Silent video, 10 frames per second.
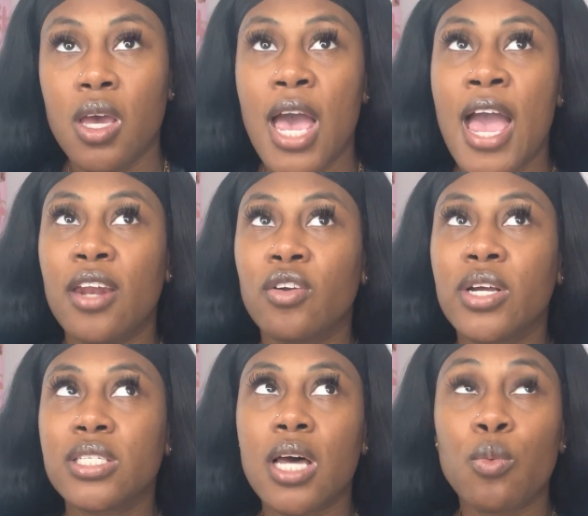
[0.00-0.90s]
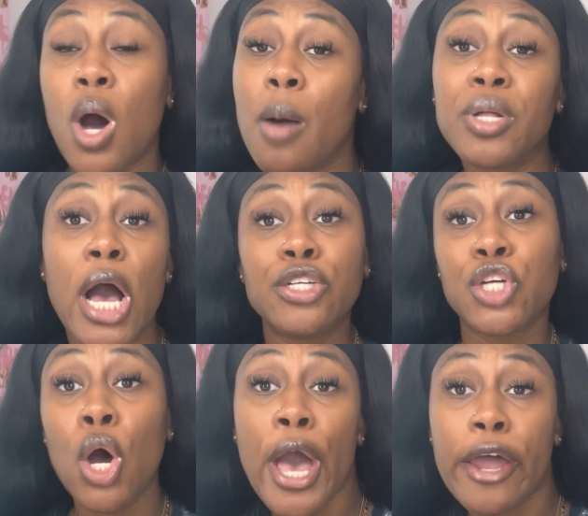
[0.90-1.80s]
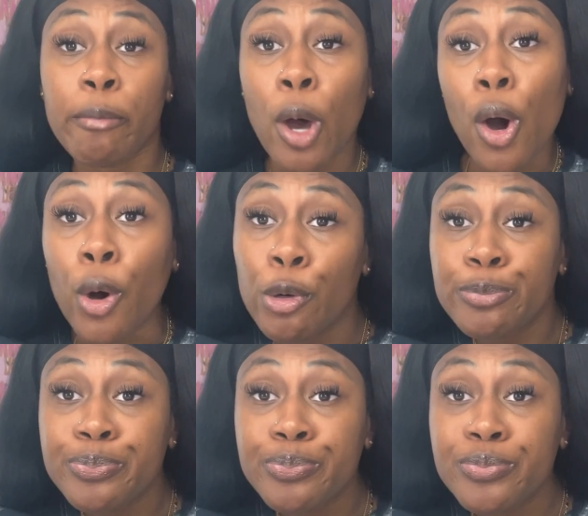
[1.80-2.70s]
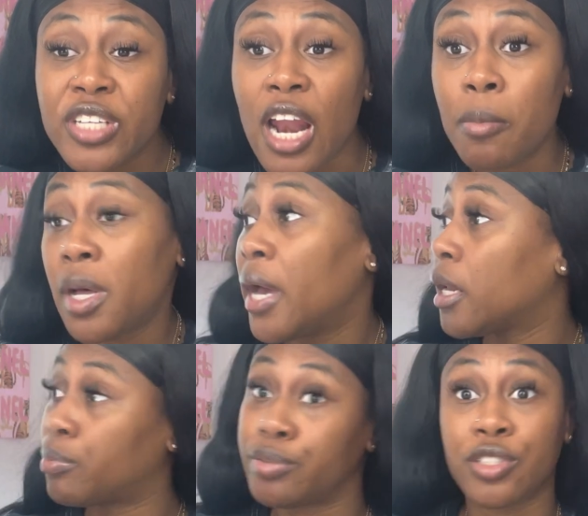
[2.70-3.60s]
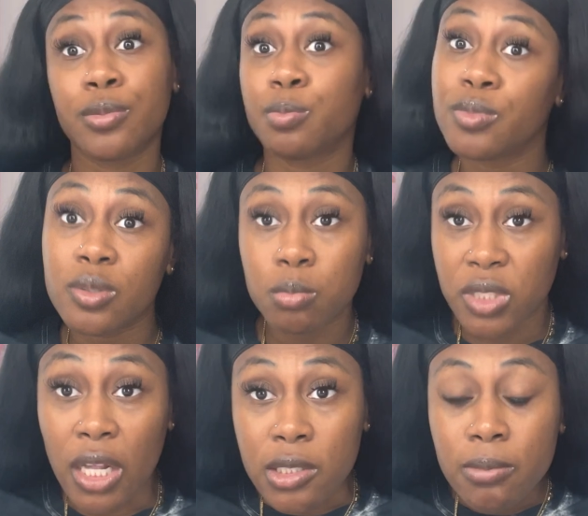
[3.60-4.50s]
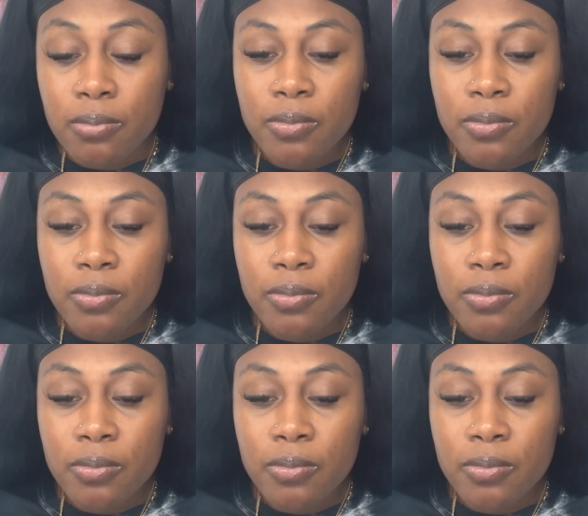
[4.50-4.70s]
And Naria's like, well, I'm glad y'all had a ball. And I'm like, tell it.